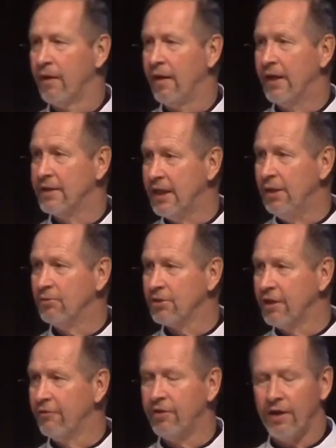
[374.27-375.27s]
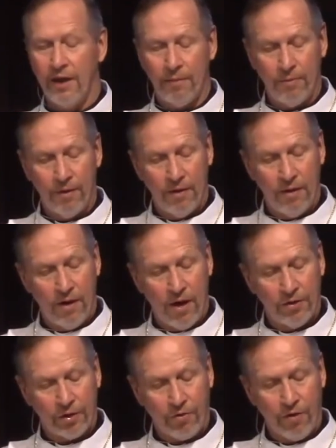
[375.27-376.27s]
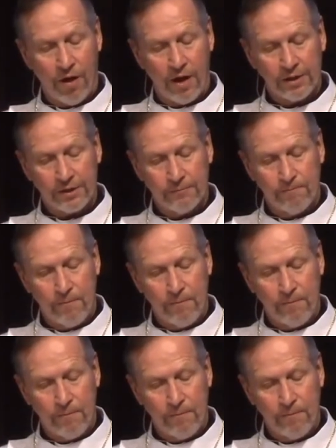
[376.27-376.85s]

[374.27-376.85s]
as he was lifted up on the cross.